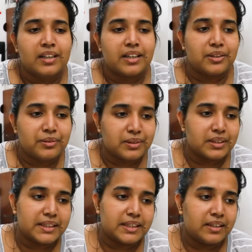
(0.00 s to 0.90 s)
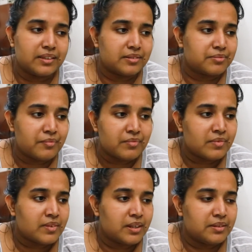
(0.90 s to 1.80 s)
I googled it and
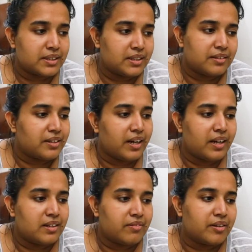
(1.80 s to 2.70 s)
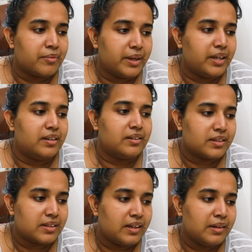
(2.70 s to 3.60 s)
I'm just gonna try a different way
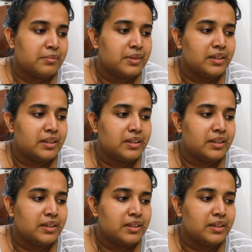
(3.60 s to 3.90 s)
this time.